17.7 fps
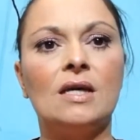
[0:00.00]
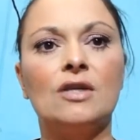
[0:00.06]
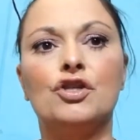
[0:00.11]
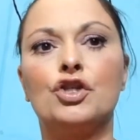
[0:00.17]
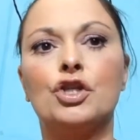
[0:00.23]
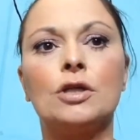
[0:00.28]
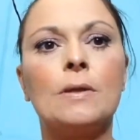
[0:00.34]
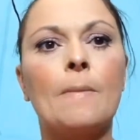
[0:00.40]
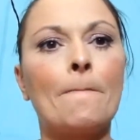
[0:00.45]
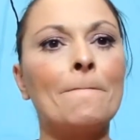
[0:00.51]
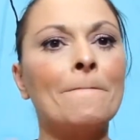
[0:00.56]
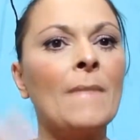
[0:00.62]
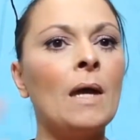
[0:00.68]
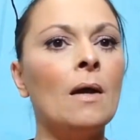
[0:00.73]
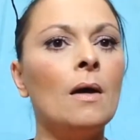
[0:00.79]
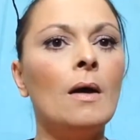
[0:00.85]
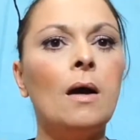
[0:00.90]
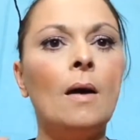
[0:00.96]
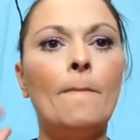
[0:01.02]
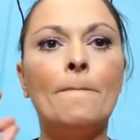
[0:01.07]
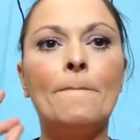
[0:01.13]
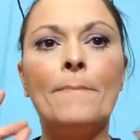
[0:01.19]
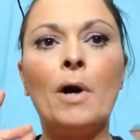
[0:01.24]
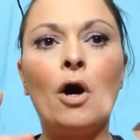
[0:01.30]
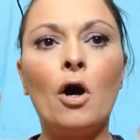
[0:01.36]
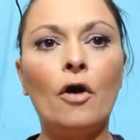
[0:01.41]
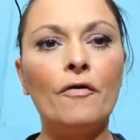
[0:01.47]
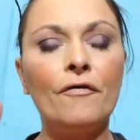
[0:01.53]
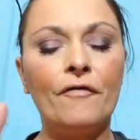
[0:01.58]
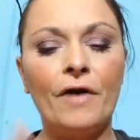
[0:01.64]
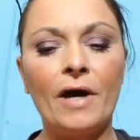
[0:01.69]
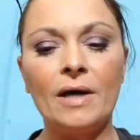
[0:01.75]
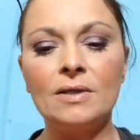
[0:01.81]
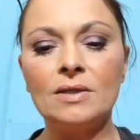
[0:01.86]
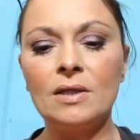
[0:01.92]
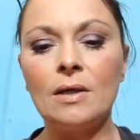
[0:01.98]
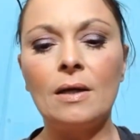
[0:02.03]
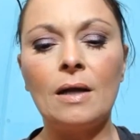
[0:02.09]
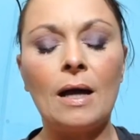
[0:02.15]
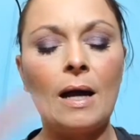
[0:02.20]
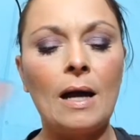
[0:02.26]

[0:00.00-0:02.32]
it's just perfect.